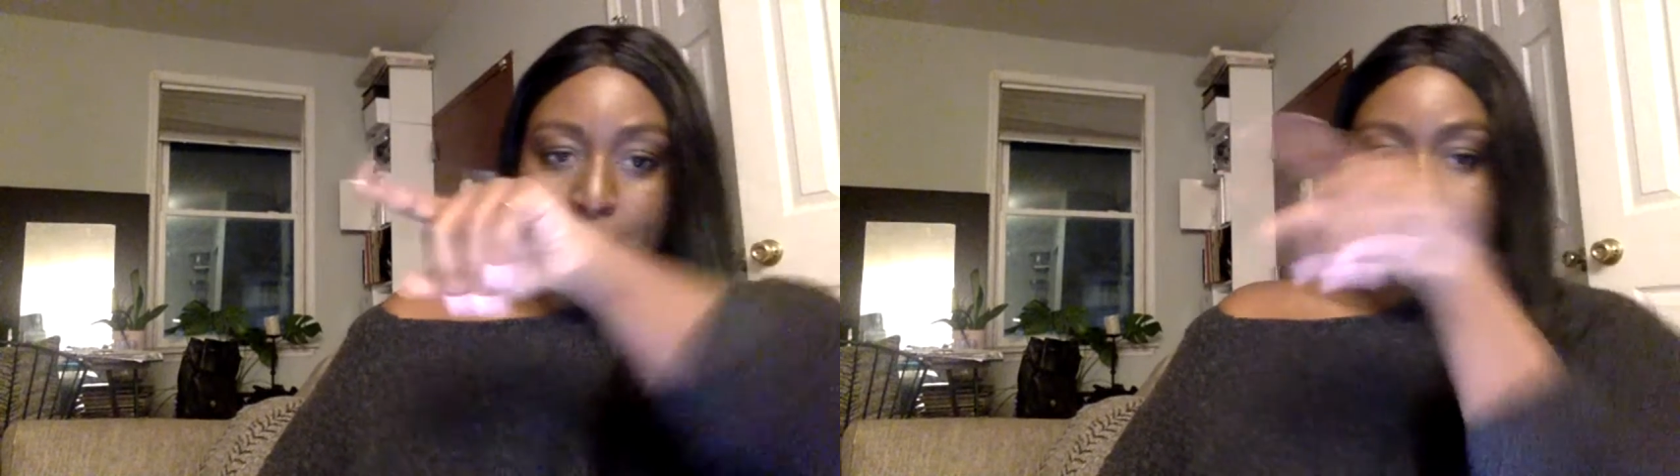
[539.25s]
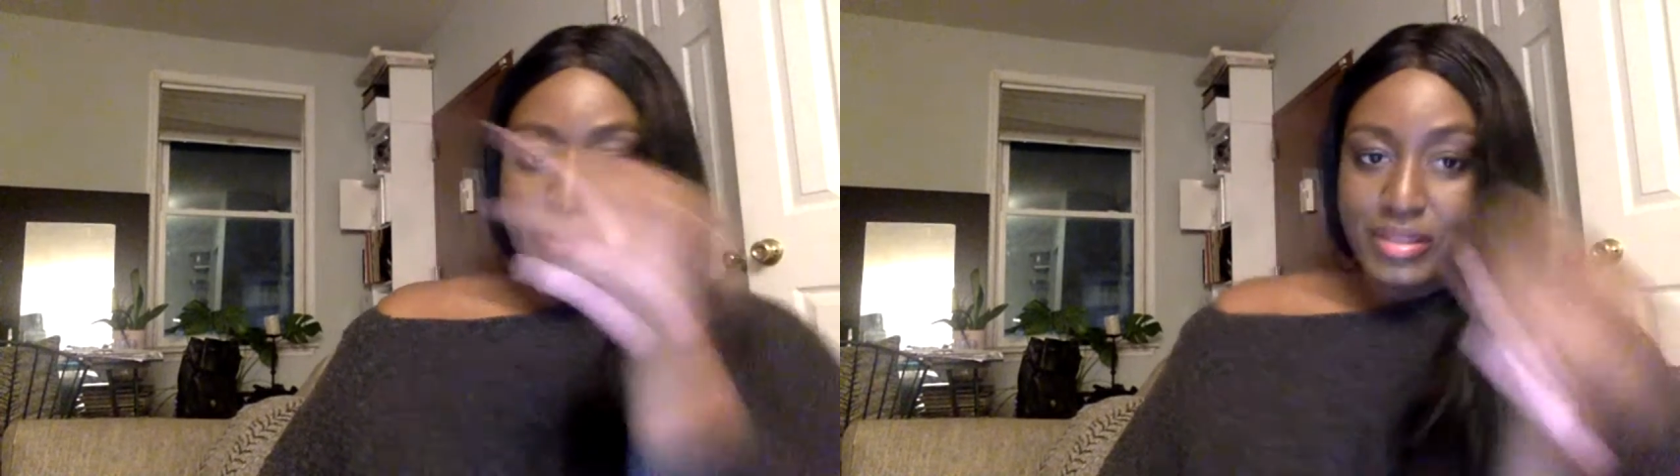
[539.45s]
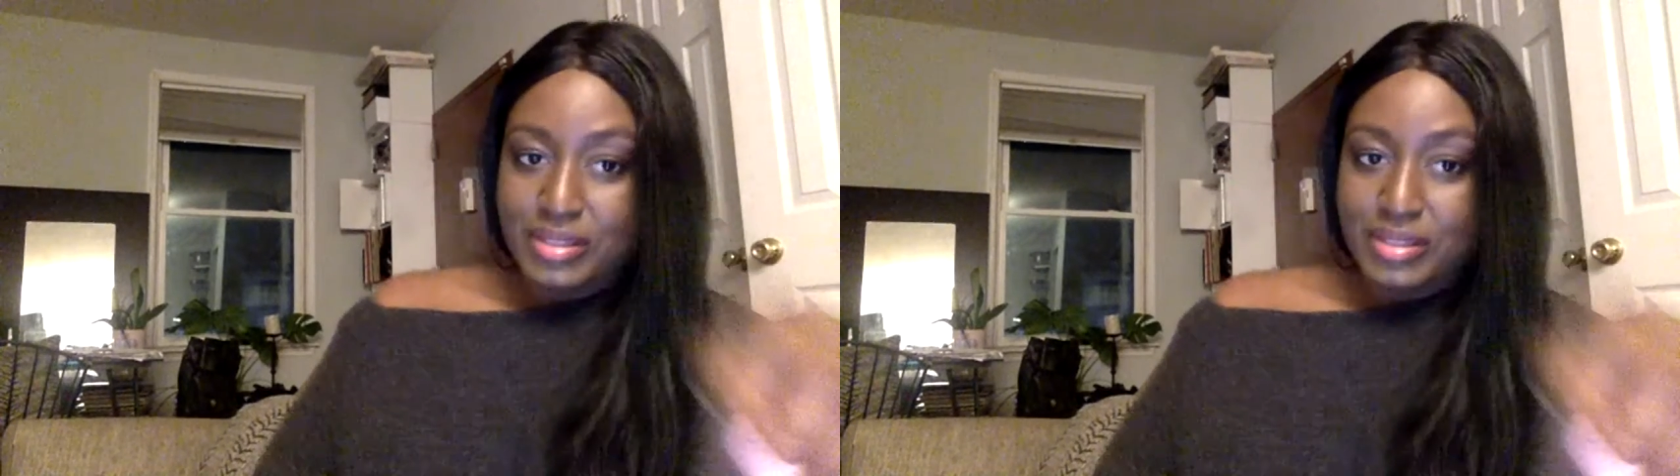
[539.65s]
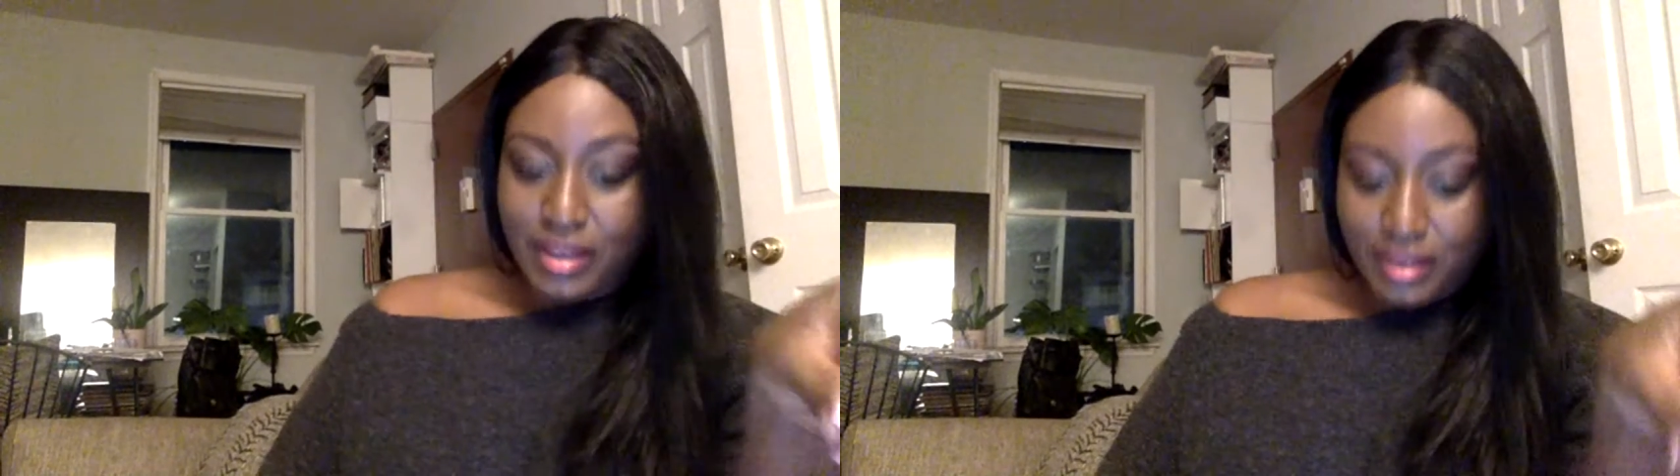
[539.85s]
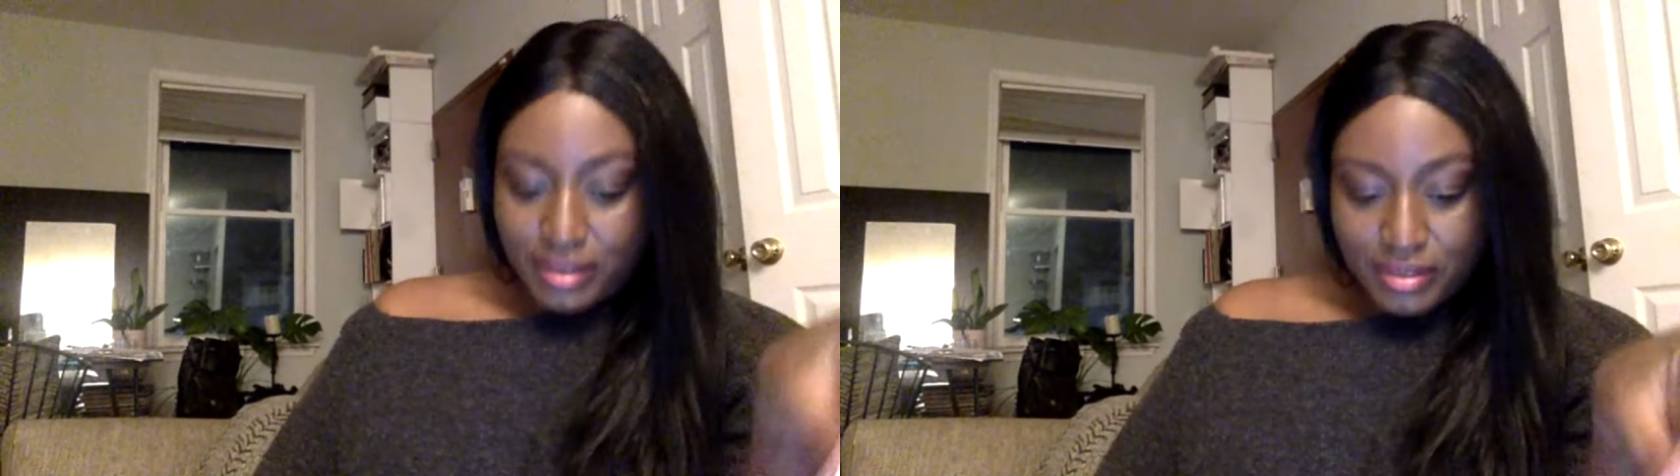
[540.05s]
on this
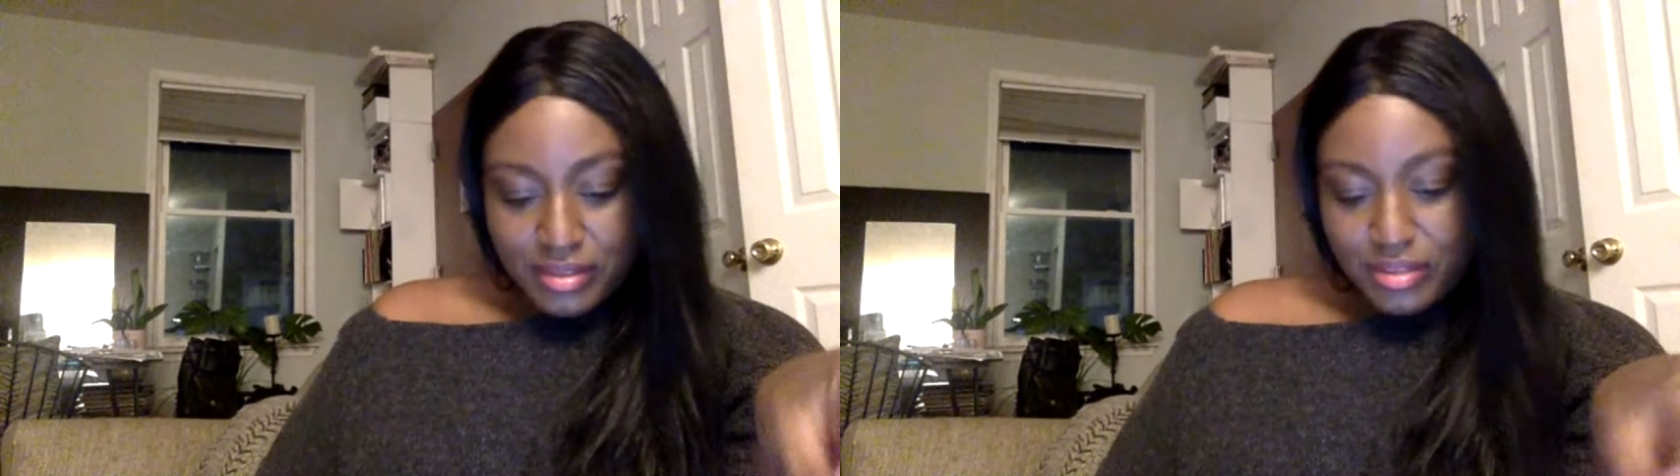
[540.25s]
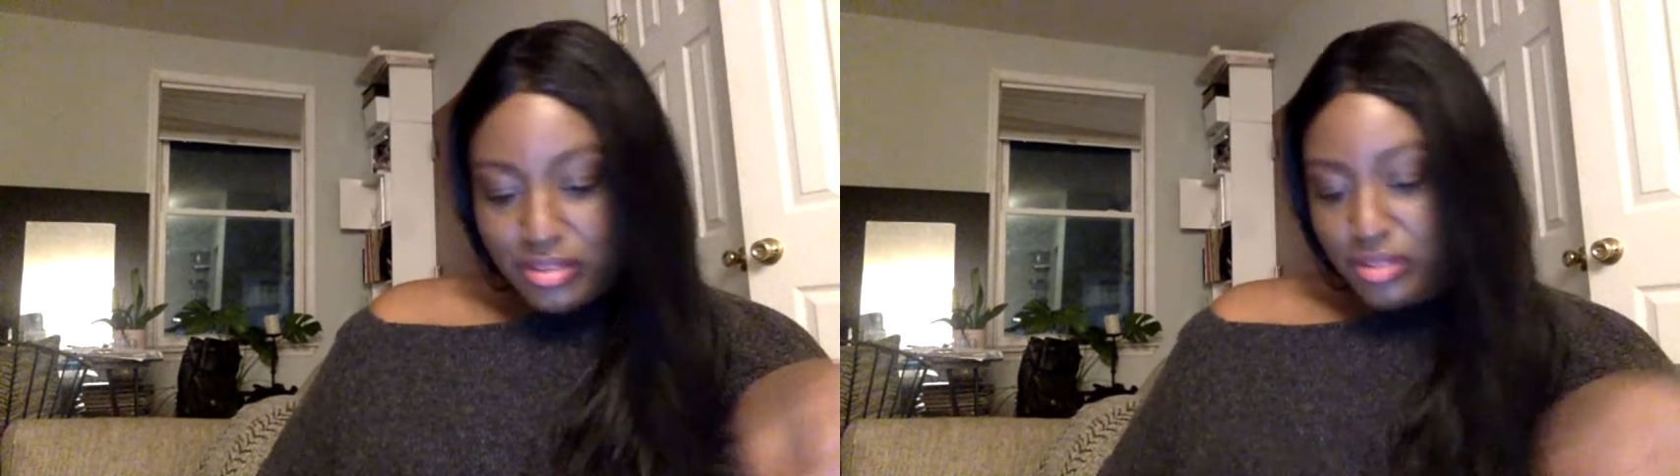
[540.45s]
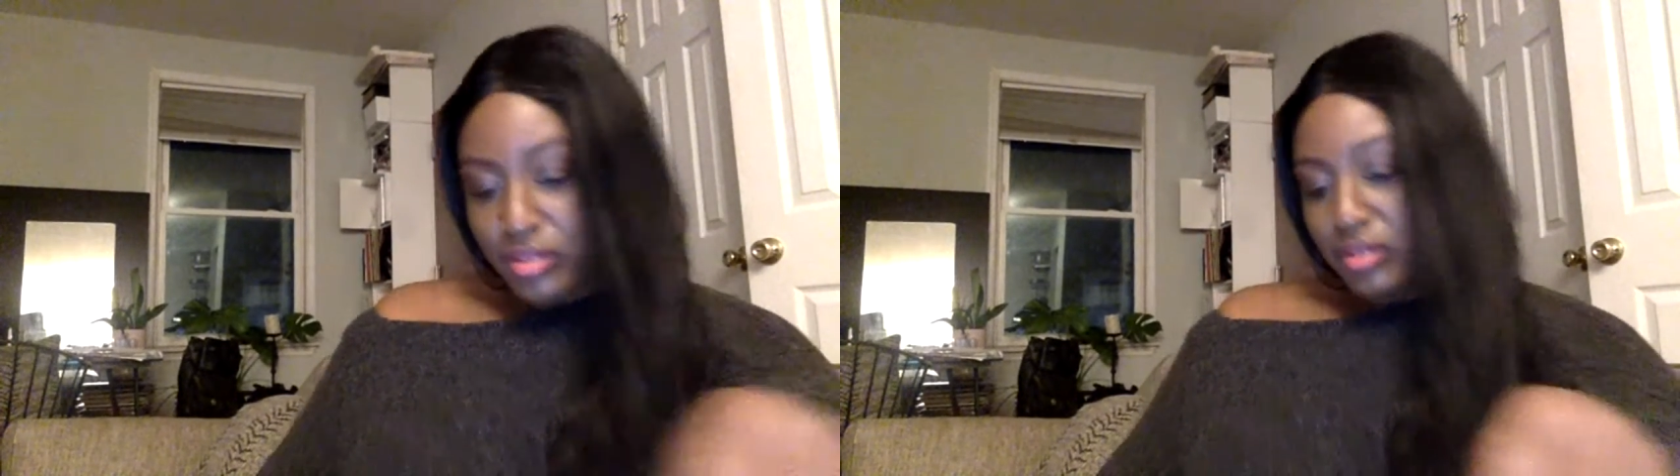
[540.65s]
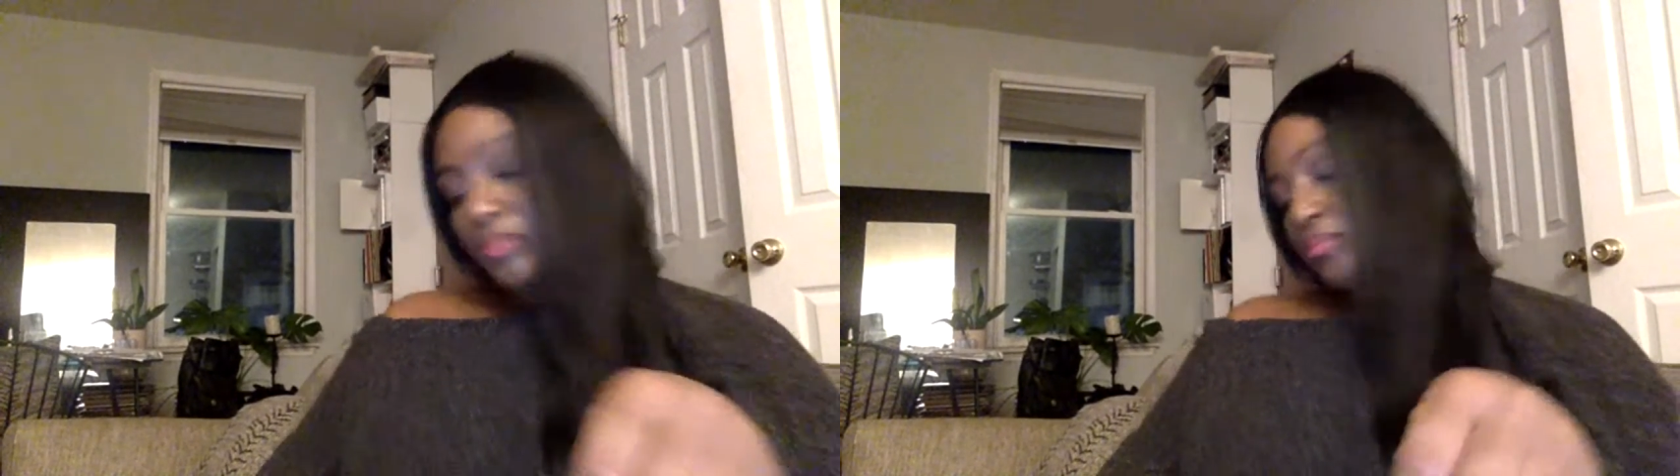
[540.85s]
side, you're